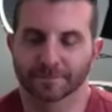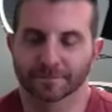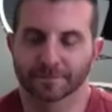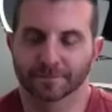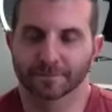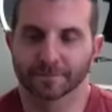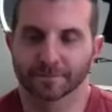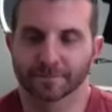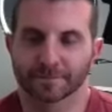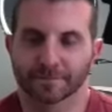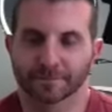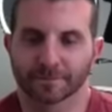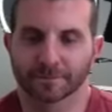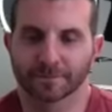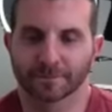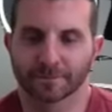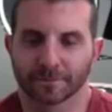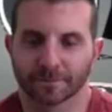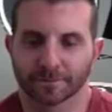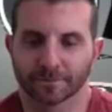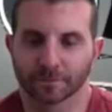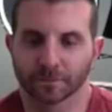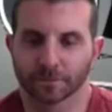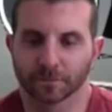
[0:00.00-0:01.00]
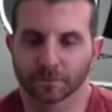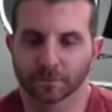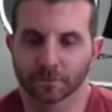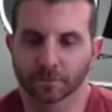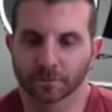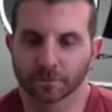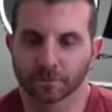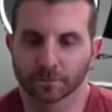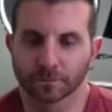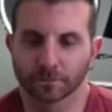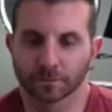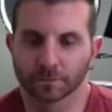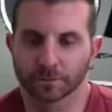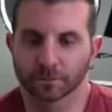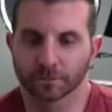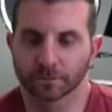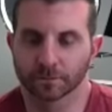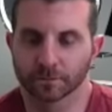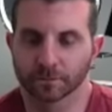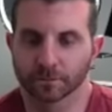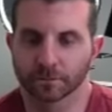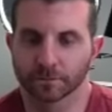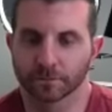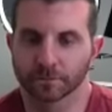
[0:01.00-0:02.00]

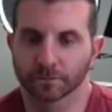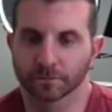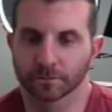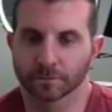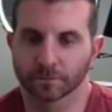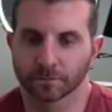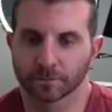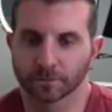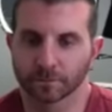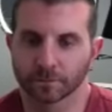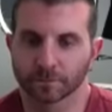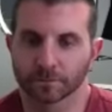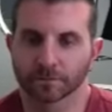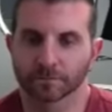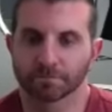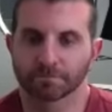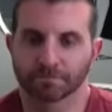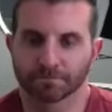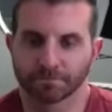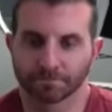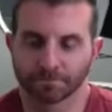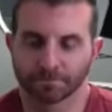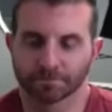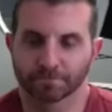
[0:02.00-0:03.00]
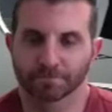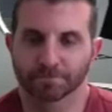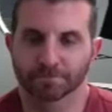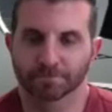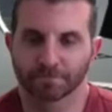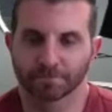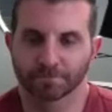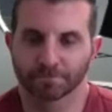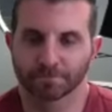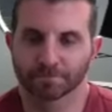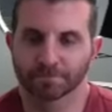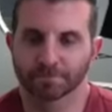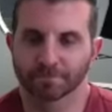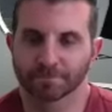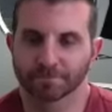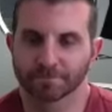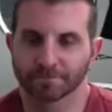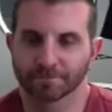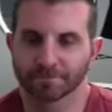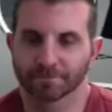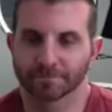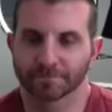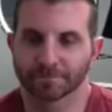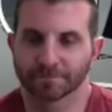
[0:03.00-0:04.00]

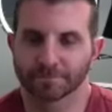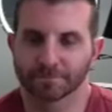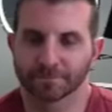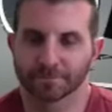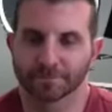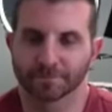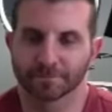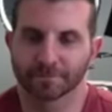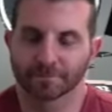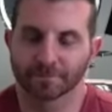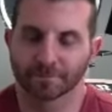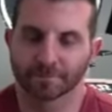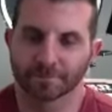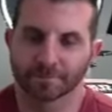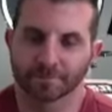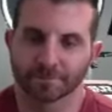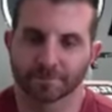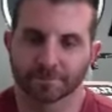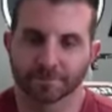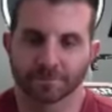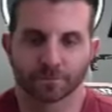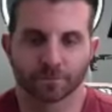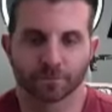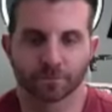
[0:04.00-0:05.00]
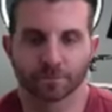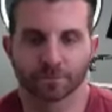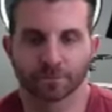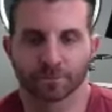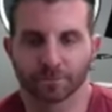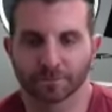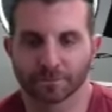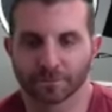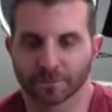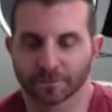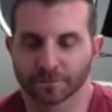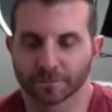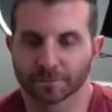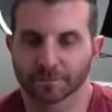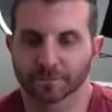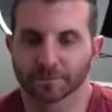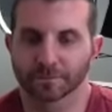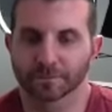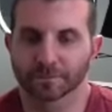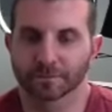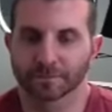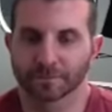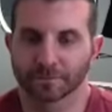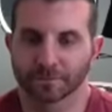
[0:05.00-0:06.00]

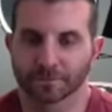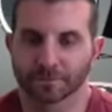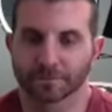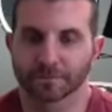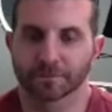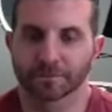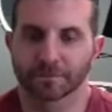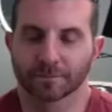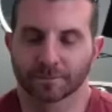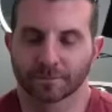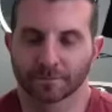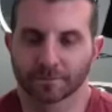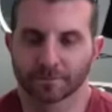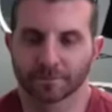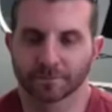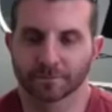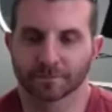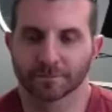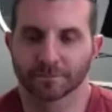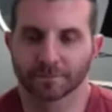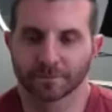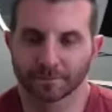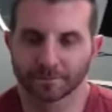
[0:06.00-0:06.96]
(silent)